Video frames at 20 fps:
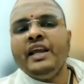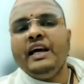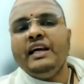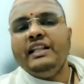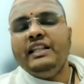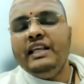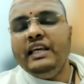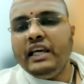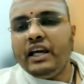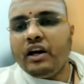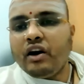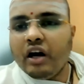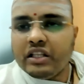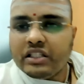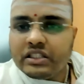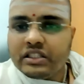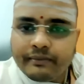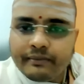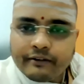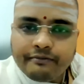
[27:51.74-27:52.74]
the
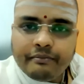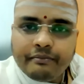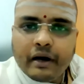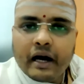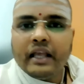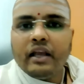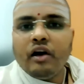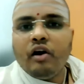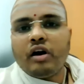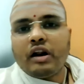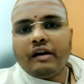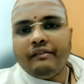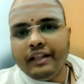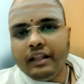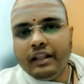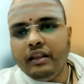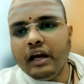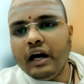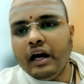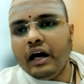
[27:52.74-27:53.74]
concept of Maya or
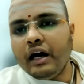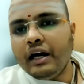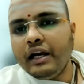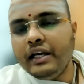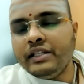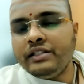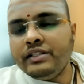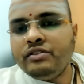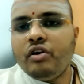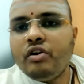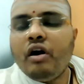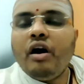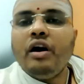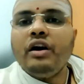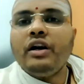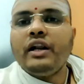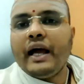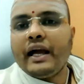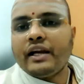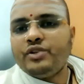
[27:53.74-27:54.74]
Avidya is
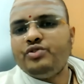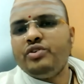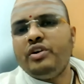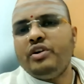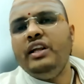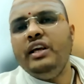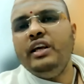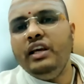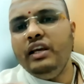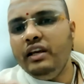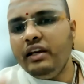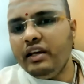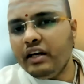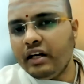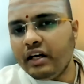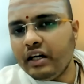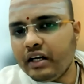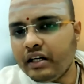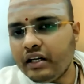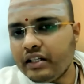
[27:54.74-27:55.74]
not actually
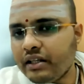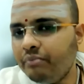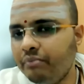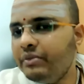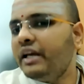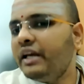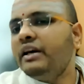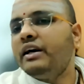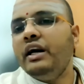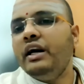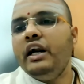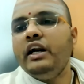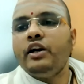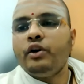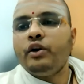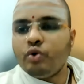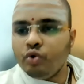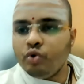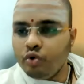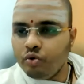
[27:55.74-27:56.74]
uh, something related
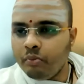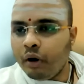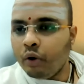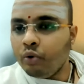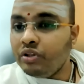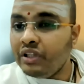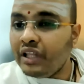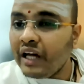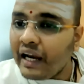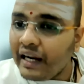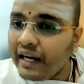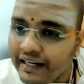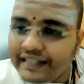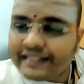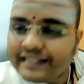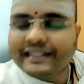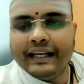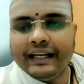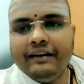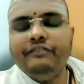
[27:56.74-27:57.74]
to Buddha
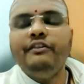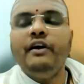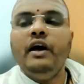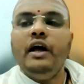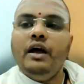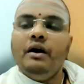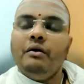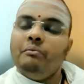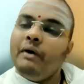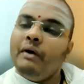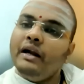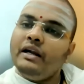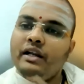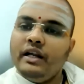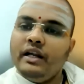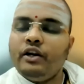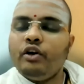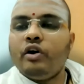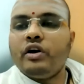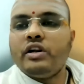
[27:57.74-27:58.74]
itself, but
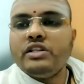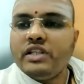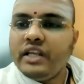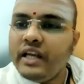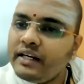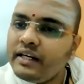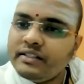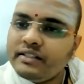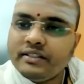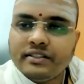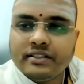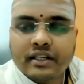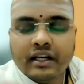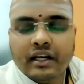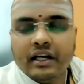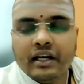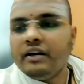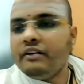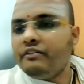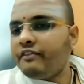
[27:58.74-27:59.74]
it originates
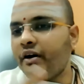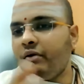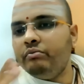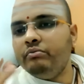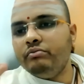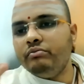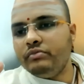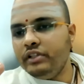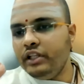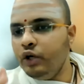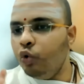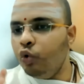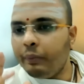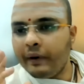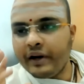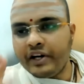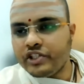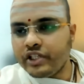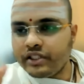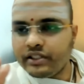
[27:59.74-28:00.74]
uh, from the
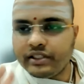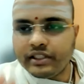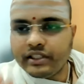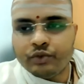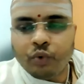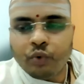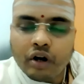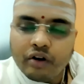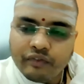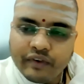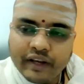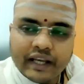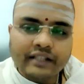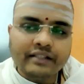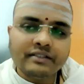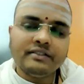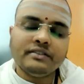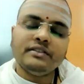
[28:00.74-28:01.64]
Upanishads is what we can